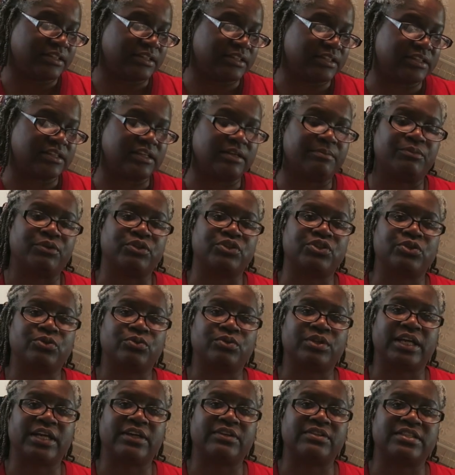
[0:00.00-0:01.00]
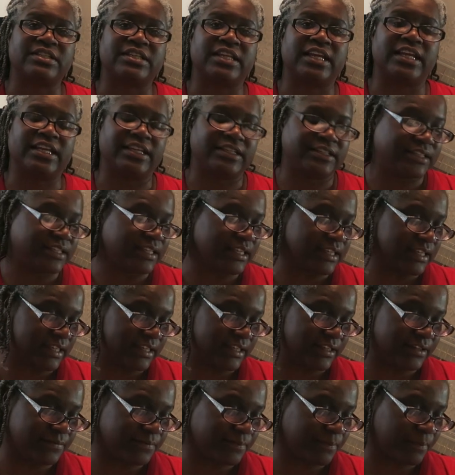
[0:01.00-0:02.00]
December
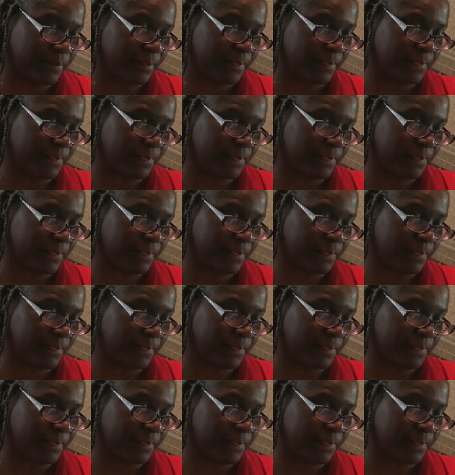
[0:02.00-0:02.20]
2018.